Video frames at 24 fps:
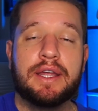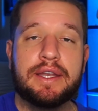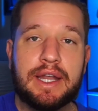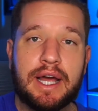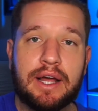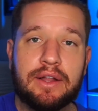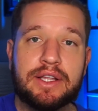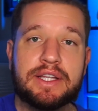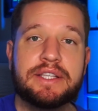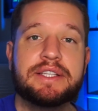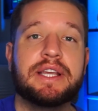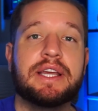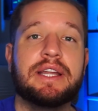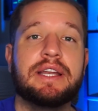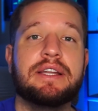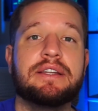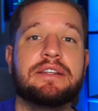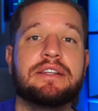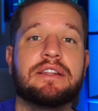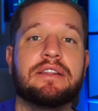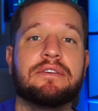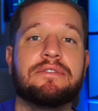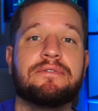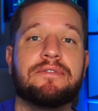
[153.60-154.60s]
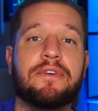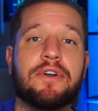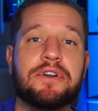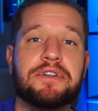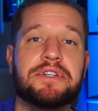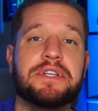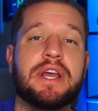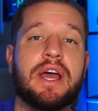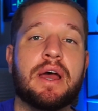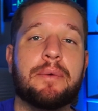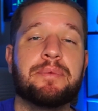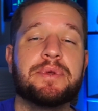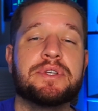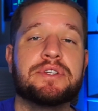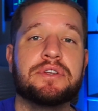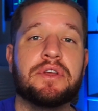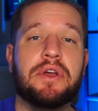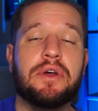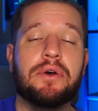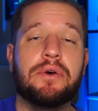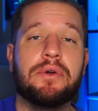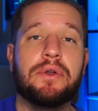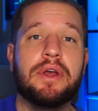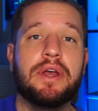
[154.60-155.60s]
Now let's get into the first
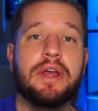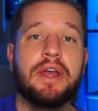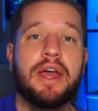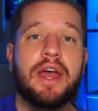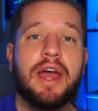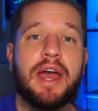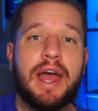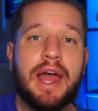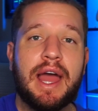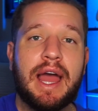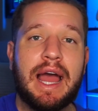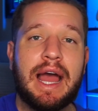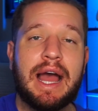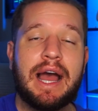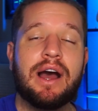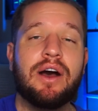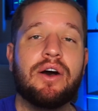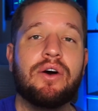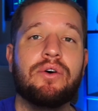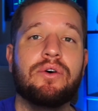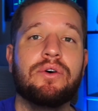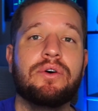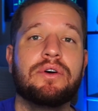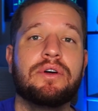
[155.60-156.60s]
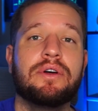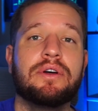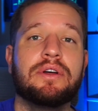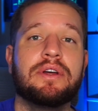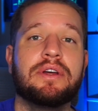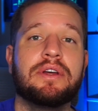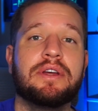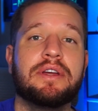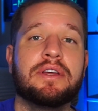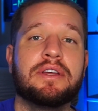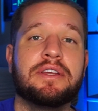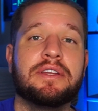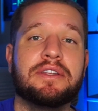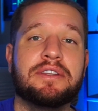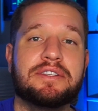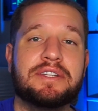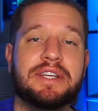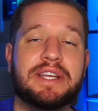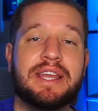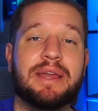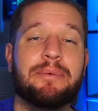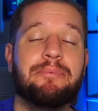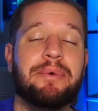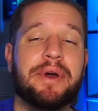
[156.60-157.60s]
episode, how
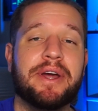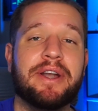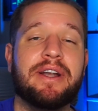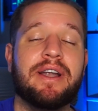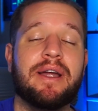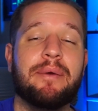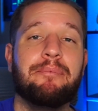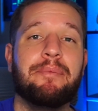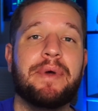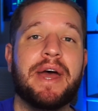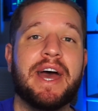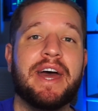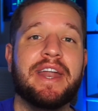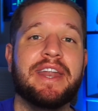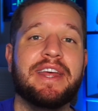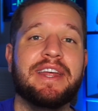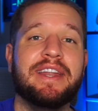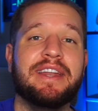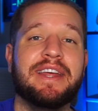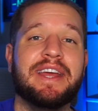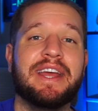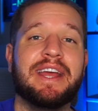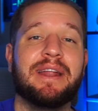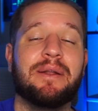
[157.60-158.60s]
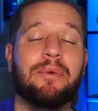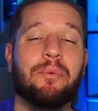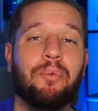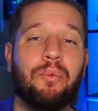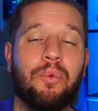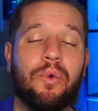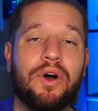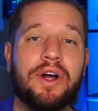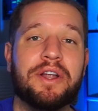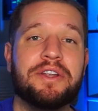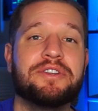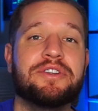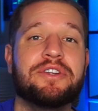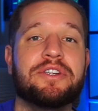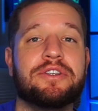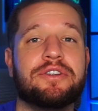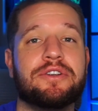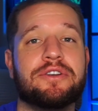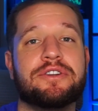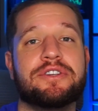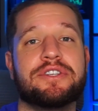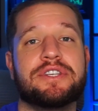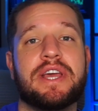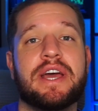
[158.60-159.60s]
to get better at Madden and what should
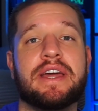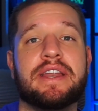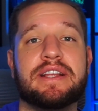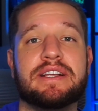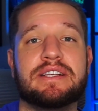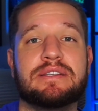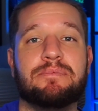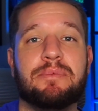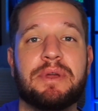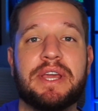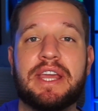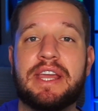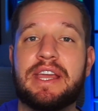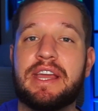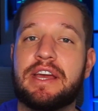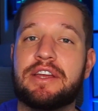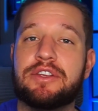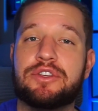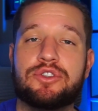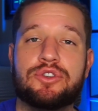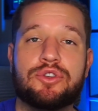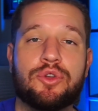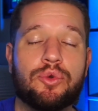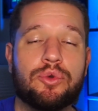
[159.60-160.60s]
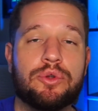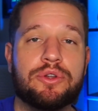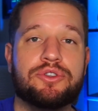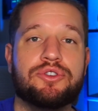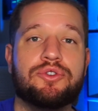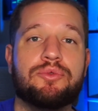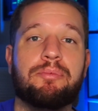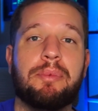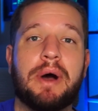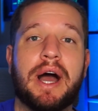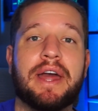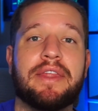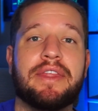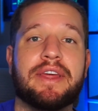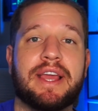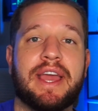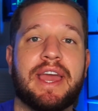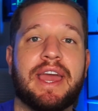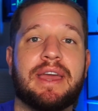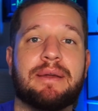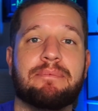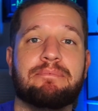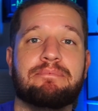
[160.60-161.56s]
your settings be as soon as you buy the game.